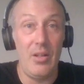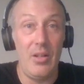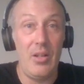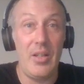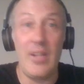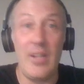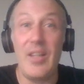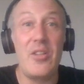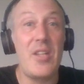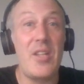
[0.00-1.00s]
We're going to get
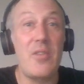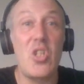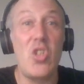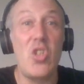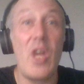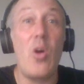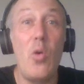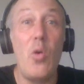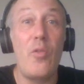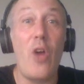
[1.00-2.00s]
ourselves a Jet O
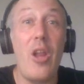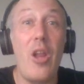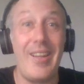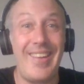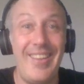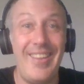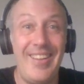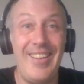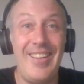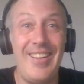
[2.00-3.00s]
Frolic,
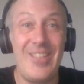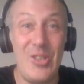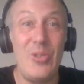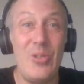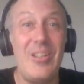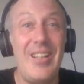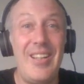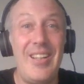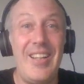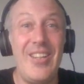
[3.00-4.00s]
too,
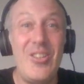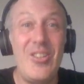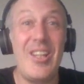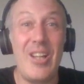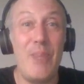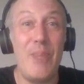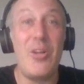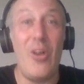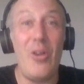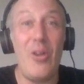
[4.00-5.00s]
and you can come to
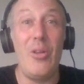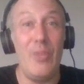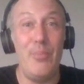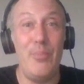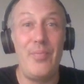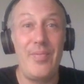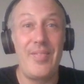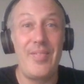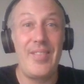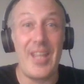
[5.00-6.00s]
all of them.
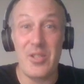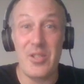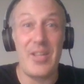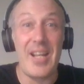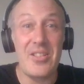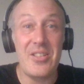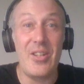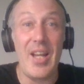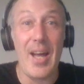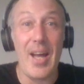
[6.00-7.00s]
That's that's going to
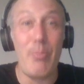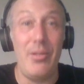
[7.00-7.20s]
happen.